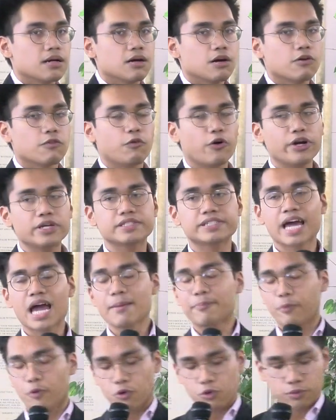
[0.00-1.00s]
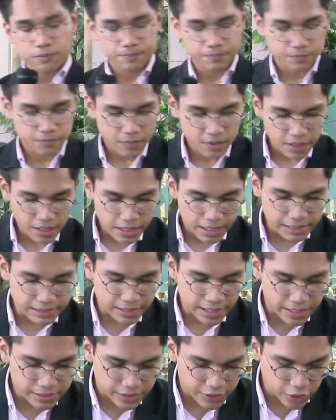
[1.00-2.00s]
For example, it
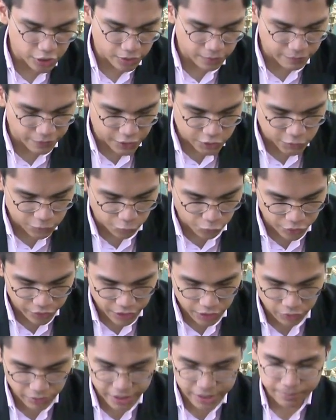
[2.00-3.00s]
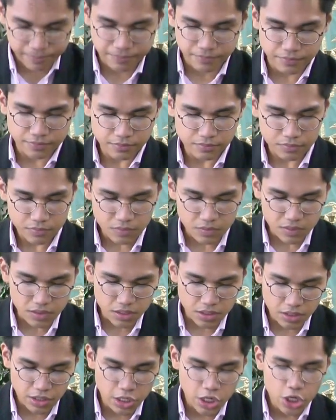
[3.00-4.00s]
says here in verse 43,
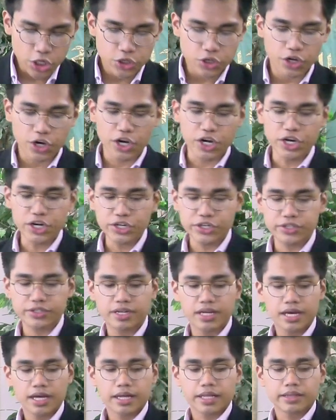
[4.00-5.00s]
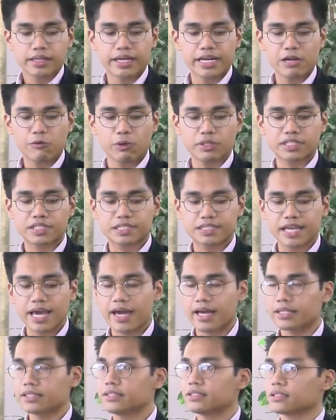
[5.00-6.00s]
you heard that it was
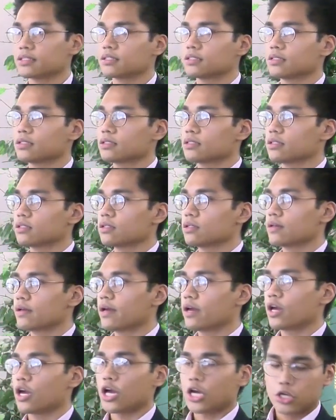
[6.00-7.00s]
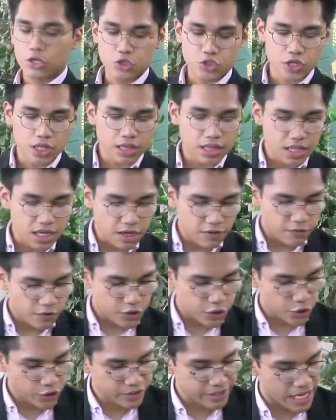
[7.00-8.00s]
said, you shall love
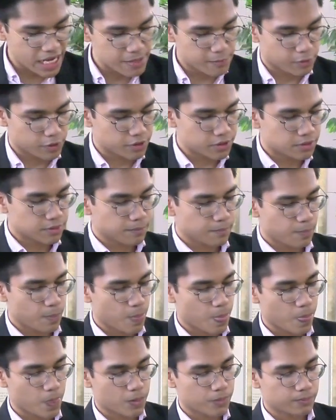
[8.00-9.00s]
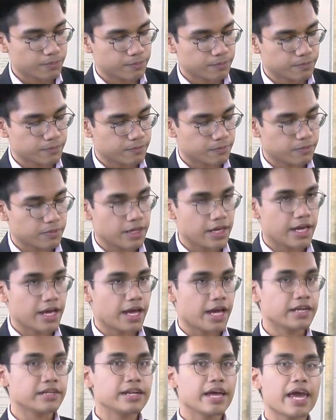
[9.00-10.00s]
your neighbor
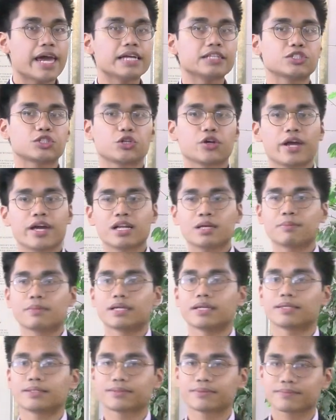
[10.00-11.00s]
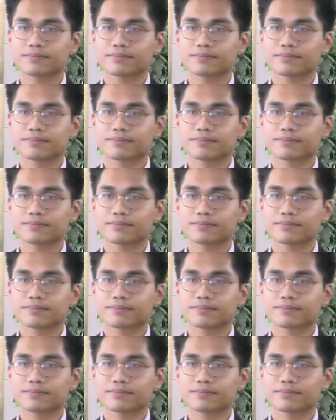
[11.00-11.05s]
and hate your enemy.